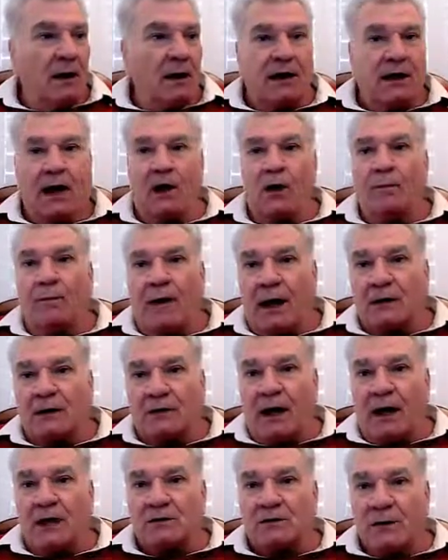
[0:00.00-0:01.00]
gallium
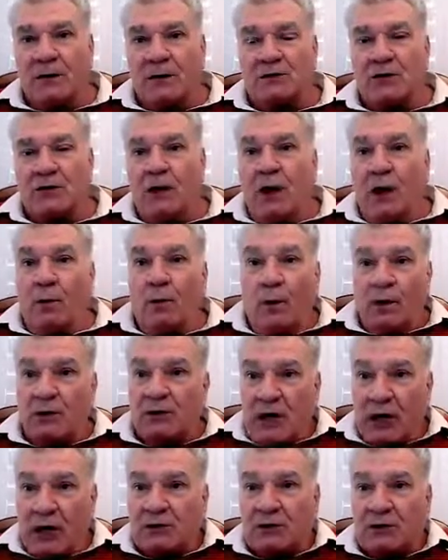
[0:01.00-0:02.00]
nitride switch,
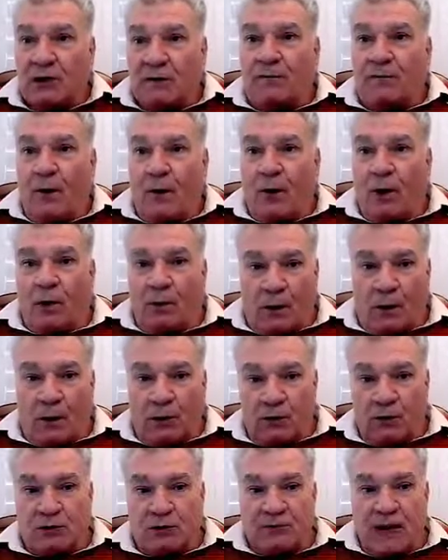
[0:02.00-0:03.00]
which actually followed what
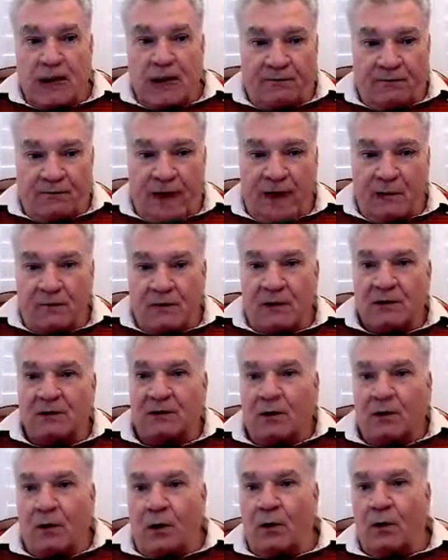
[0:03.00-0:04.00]
you said 5 years
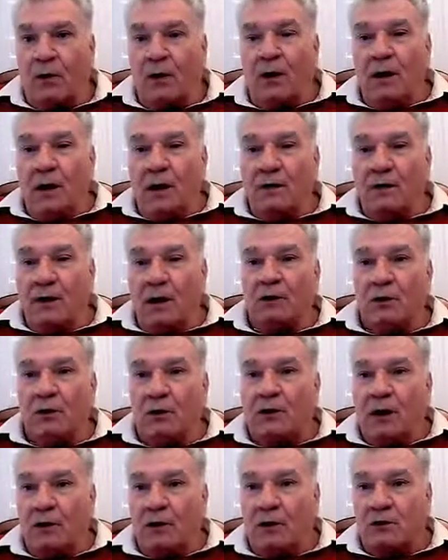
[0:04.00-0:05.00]
ago, that you
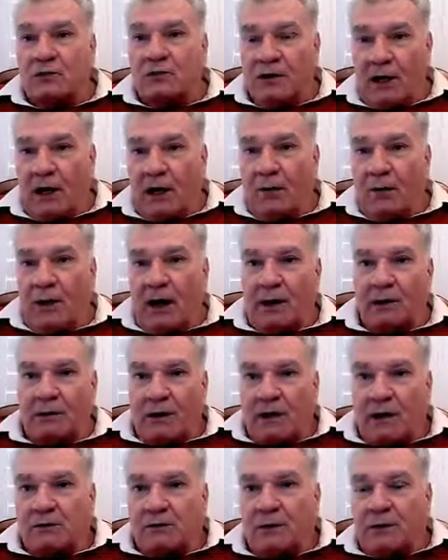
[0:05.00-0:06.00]
can use gallium
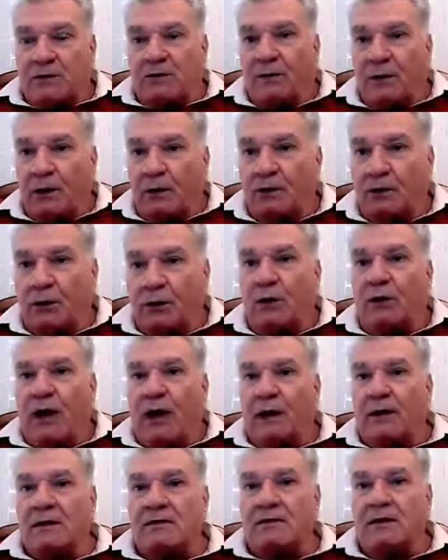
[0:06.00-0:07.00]
nitride switch with the 2
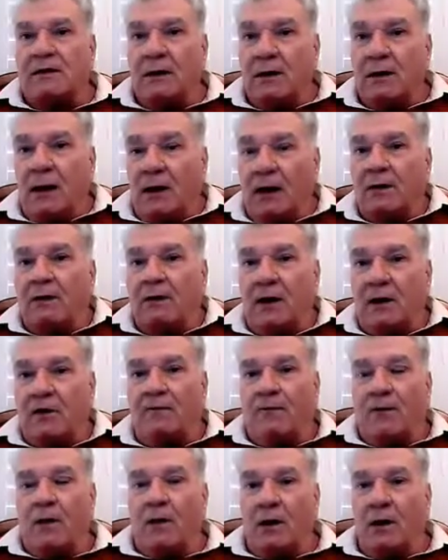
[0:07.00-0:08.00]
gates, and
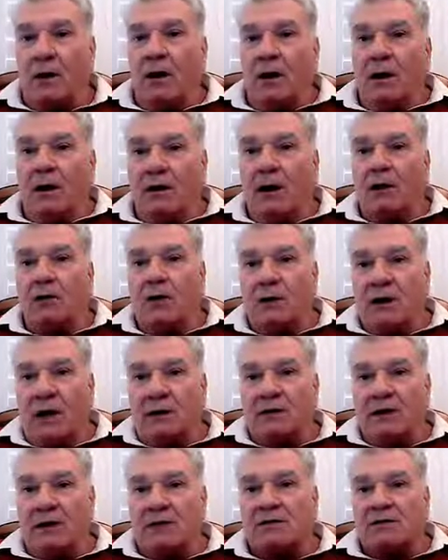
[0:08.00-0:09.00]
therefore then you
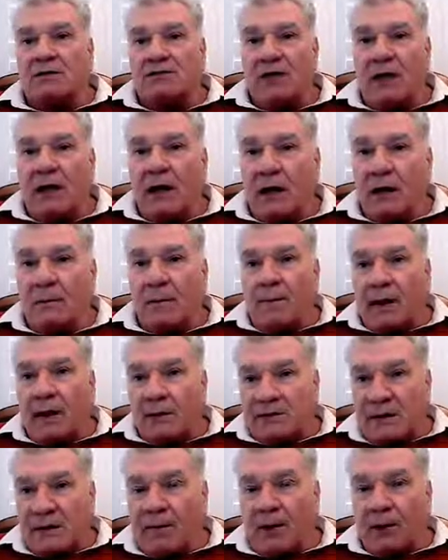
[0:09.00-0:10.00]
get this single
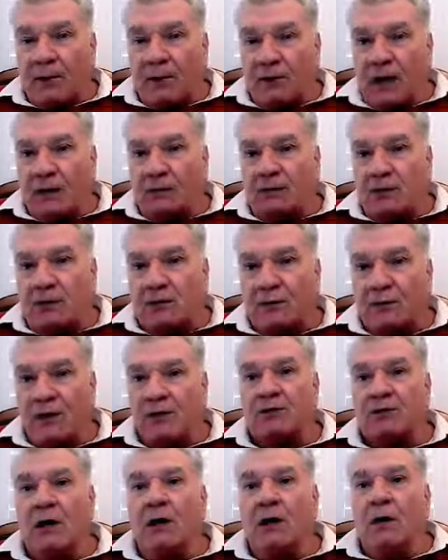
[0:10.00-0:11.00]
semiconductor
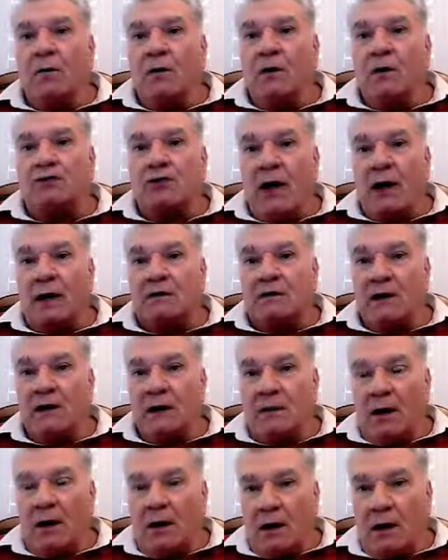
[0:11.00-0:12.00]
switch, which acts
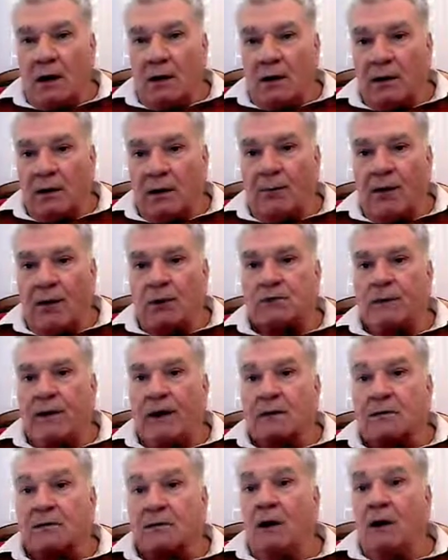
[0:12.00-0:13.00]
in both
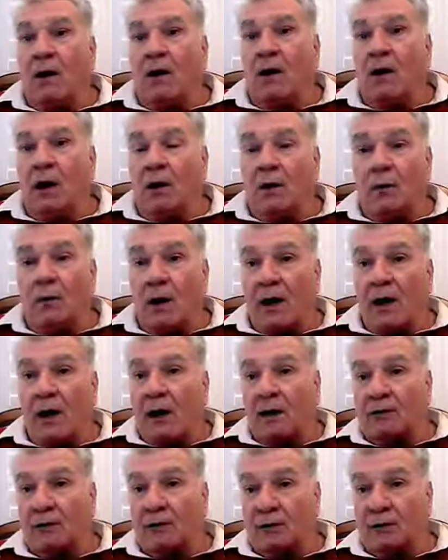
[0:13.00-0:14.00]
ways. What I
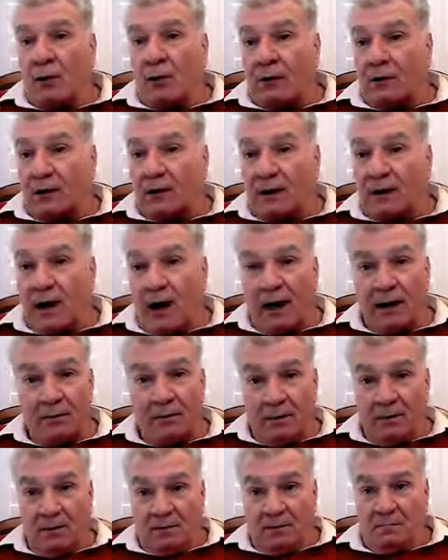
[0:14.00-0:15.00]
had to do at the time,